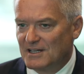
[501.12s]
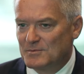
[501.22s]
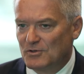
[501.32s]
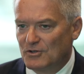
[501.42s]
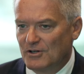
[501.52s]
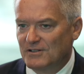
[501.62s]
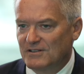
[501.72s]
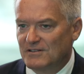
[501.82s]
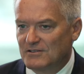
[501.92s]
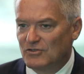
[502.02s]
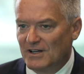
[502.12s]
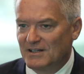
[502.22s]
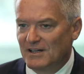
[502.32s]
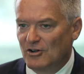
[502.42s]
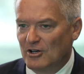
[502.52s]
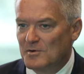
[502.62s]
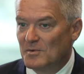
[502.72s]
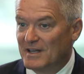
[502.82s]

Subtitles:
export-oriented trading economy,